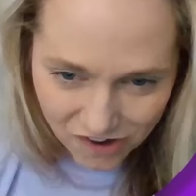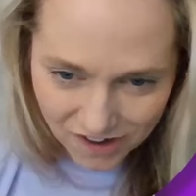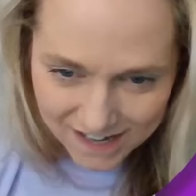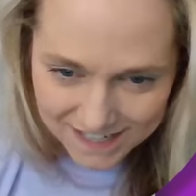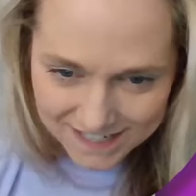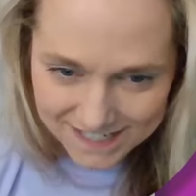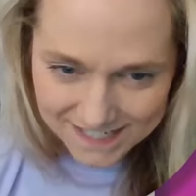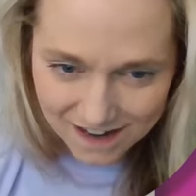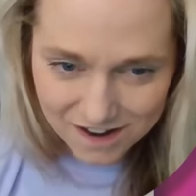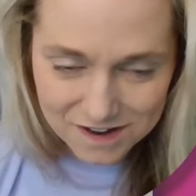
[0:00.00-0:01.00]
right,
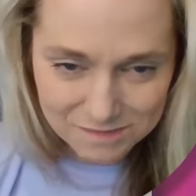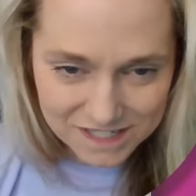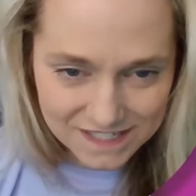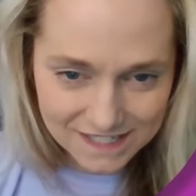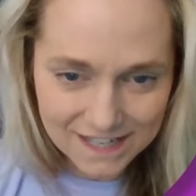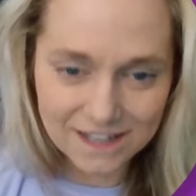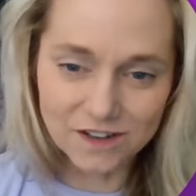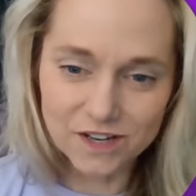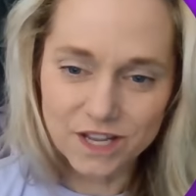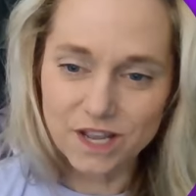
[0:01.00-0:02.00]
let's see.
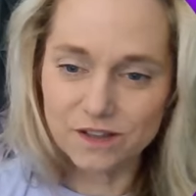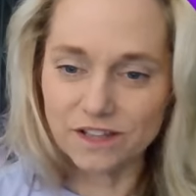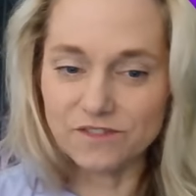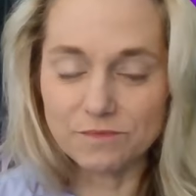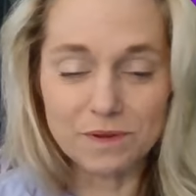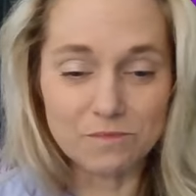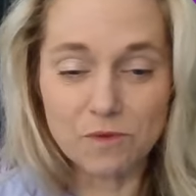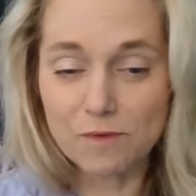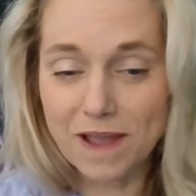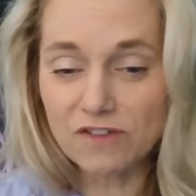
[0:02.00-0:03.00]
Love to bit
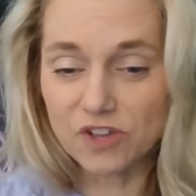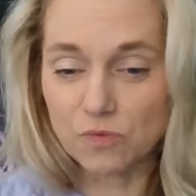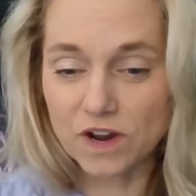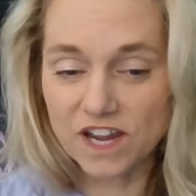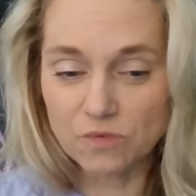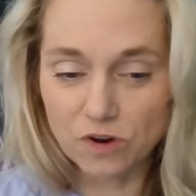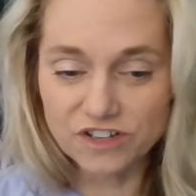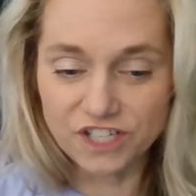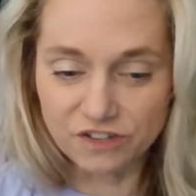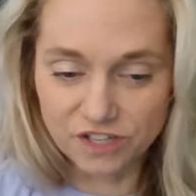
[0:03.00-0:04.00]
more about you. What kind of work
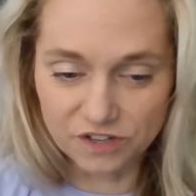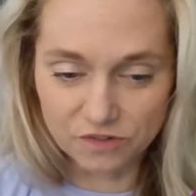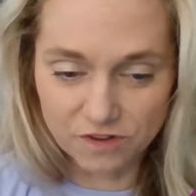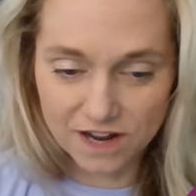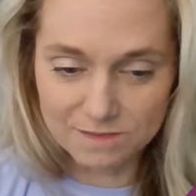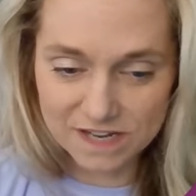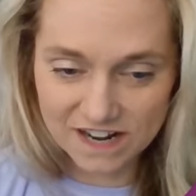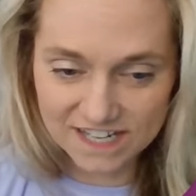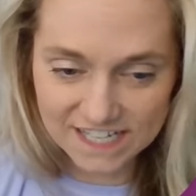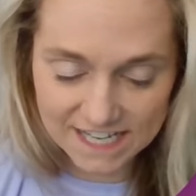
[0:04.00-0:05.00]
do you do? I'm in
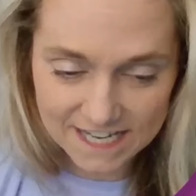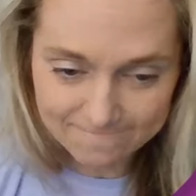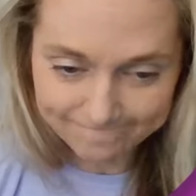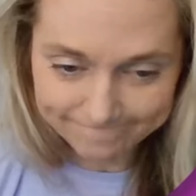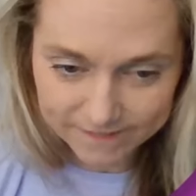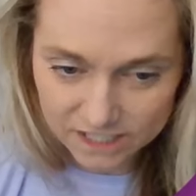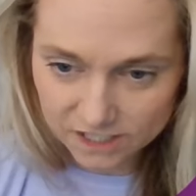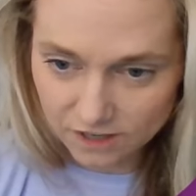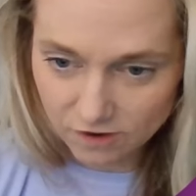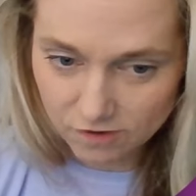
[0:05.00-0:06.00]
IT.
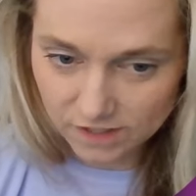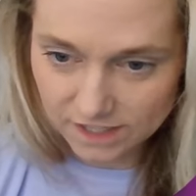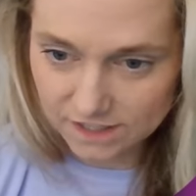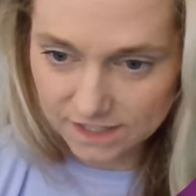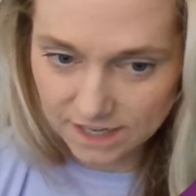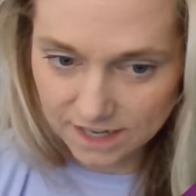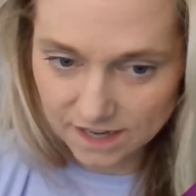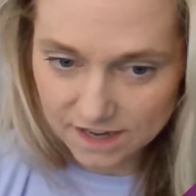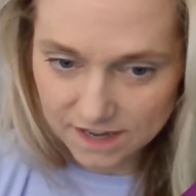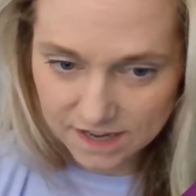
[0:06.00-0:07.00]
So let's
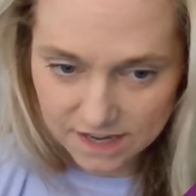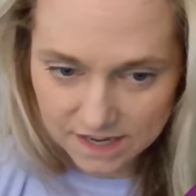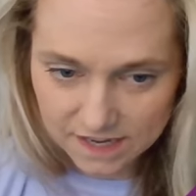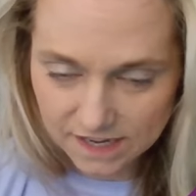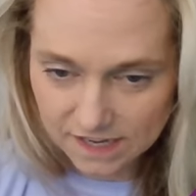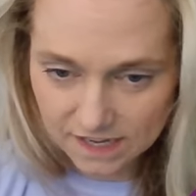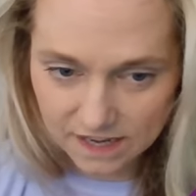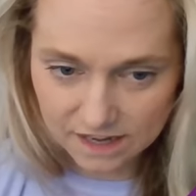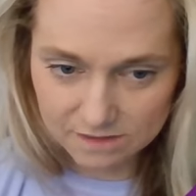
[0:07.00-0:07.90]
see, what